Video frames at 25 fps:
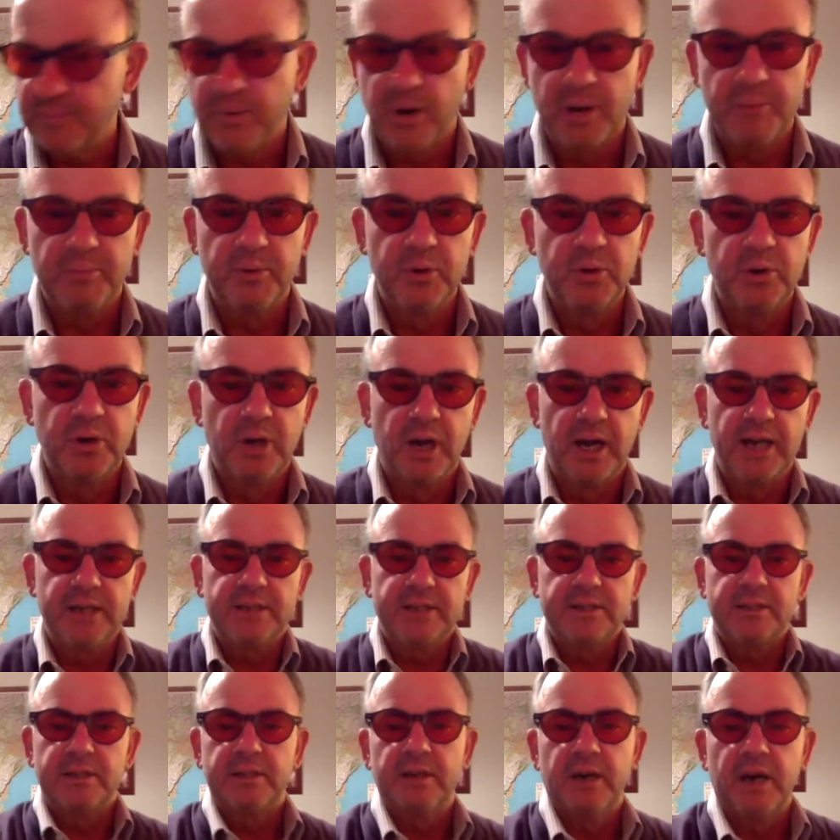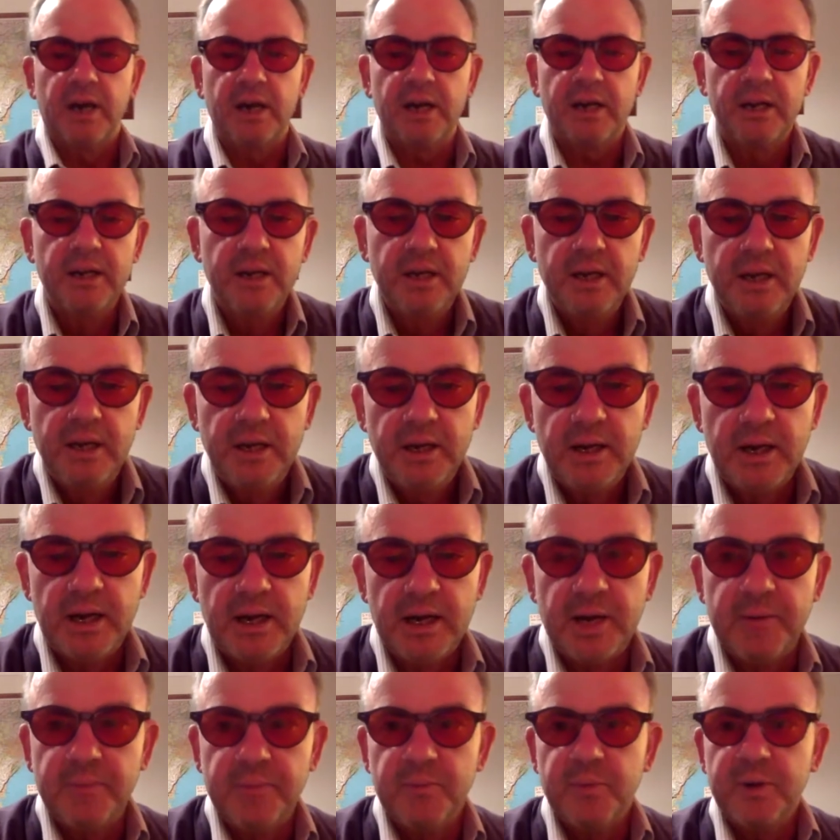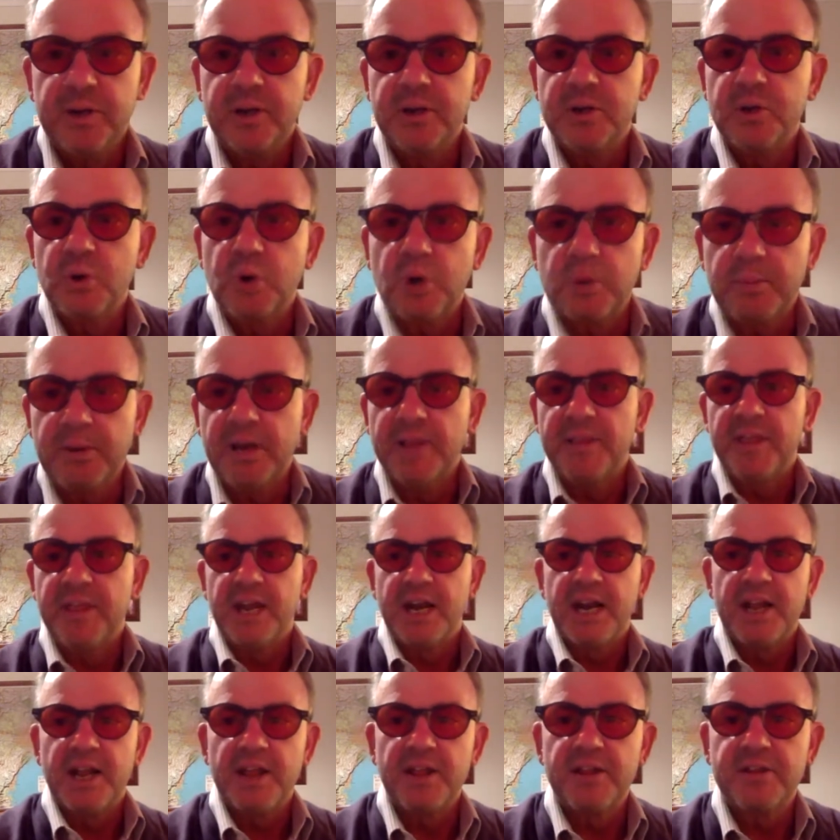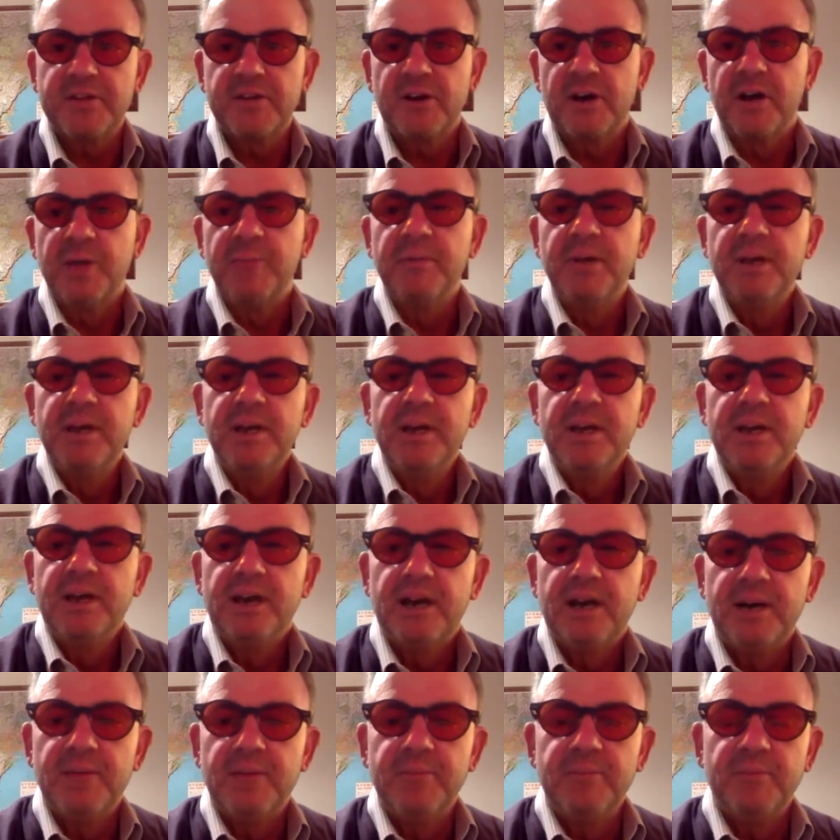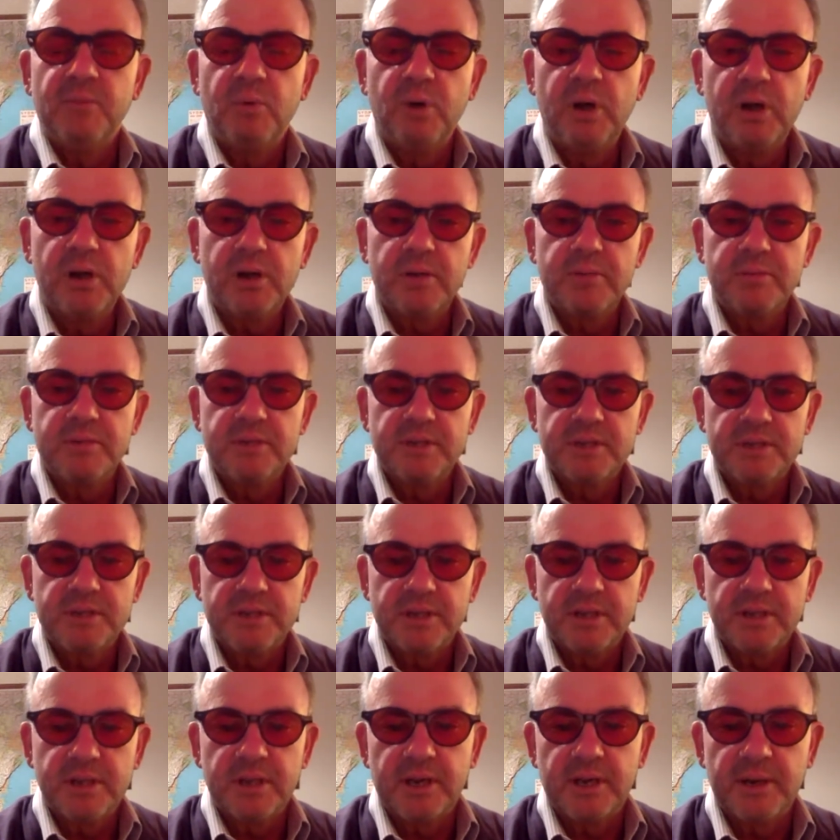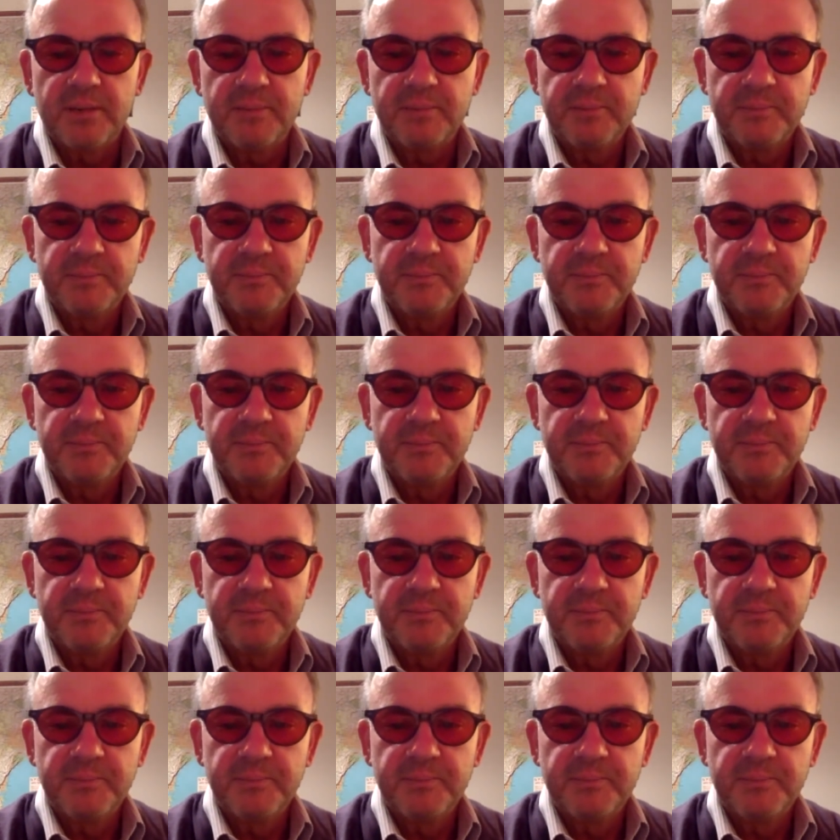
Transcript: by blue light tonight. We can talk about that another time. Welcome, Cecelia.